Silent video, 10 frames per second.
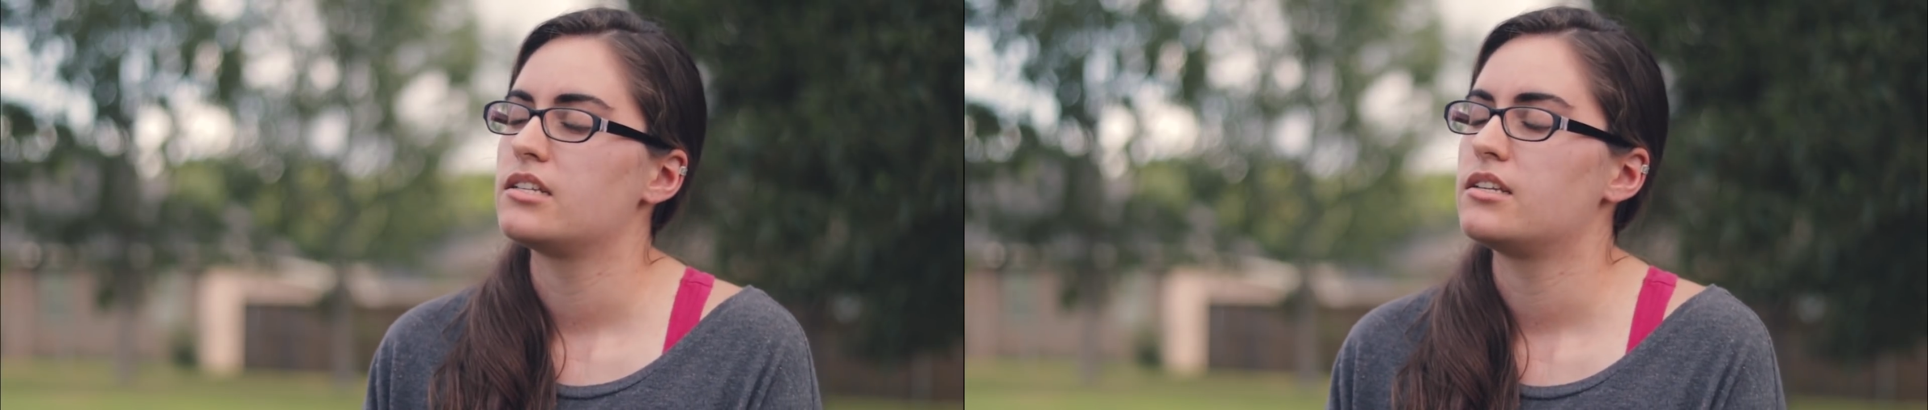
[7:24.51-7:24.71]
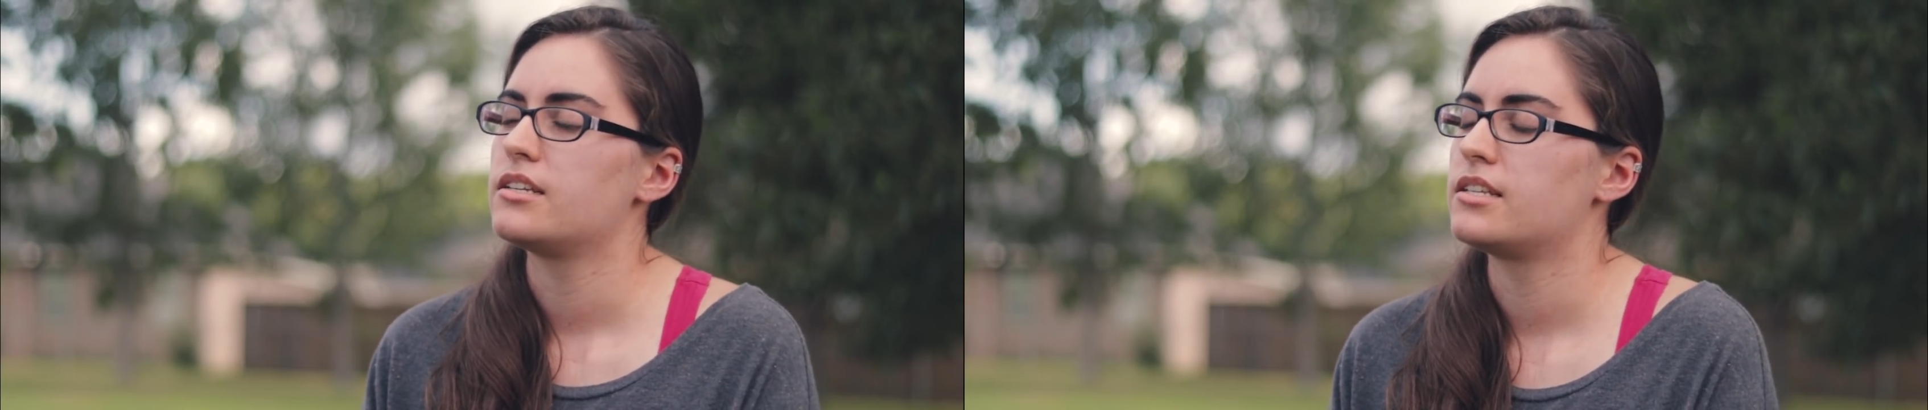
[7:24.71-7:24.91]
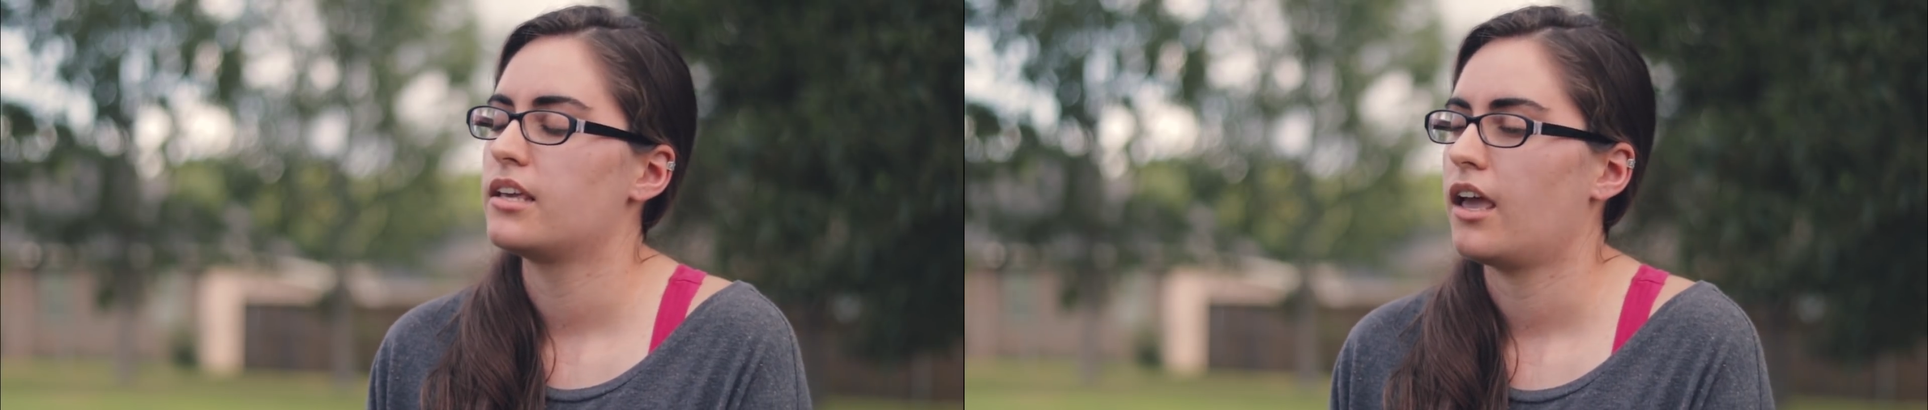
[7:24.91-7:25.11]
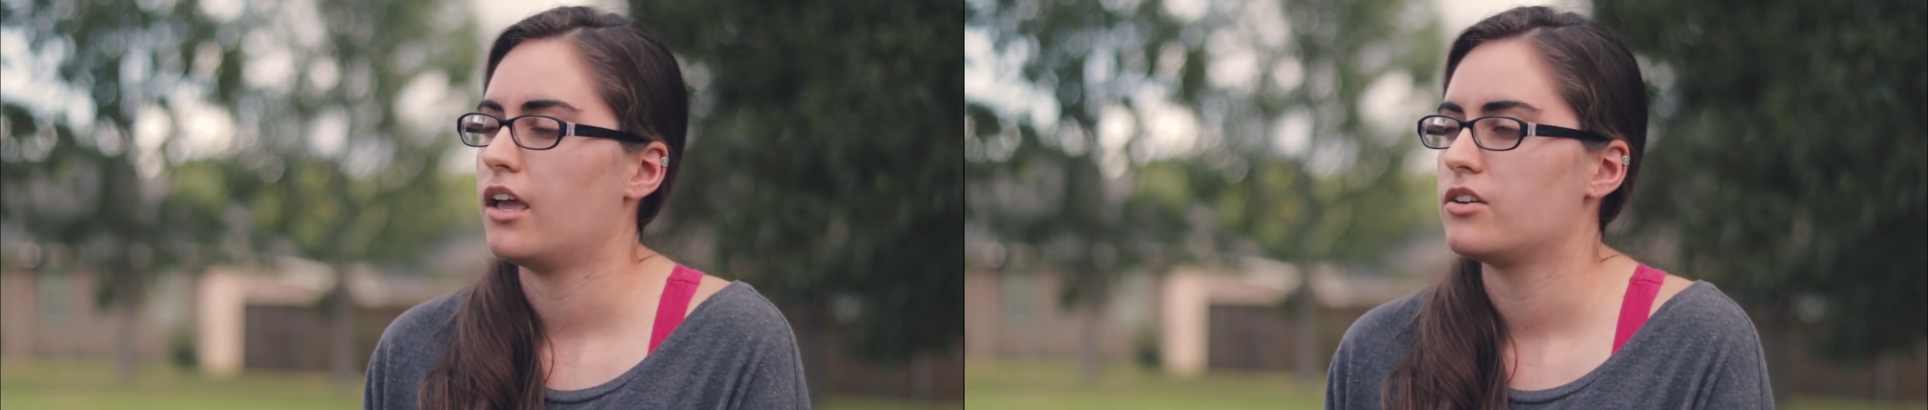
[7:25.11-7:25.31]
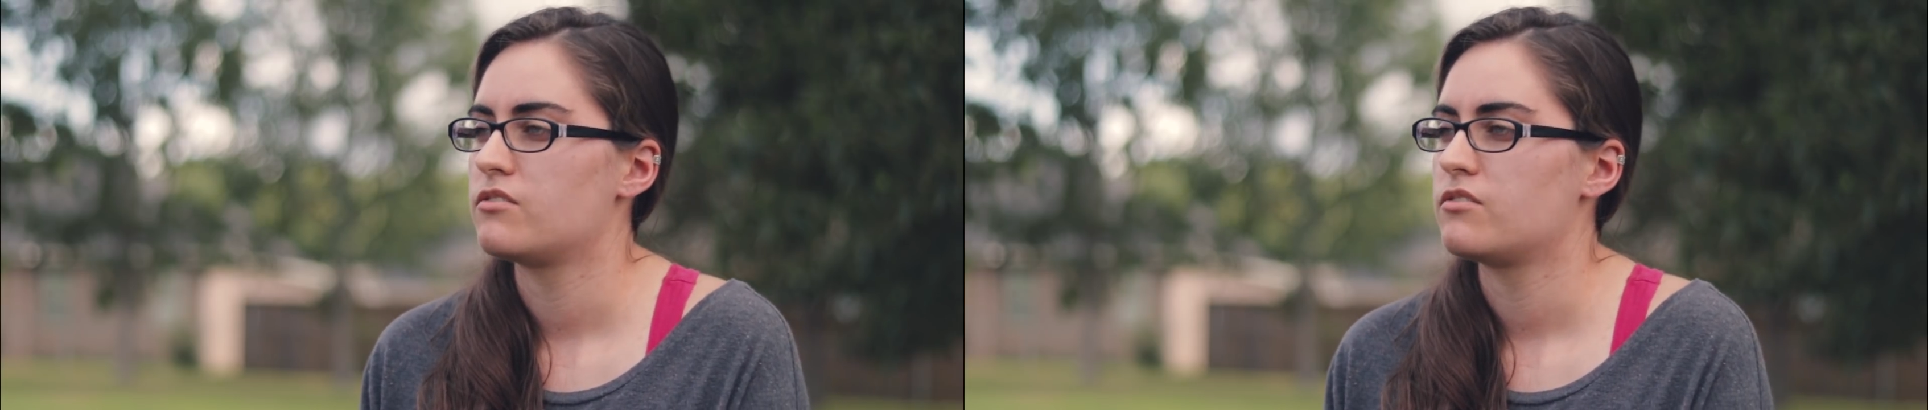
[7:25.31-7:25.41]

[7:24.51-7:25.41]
to disengage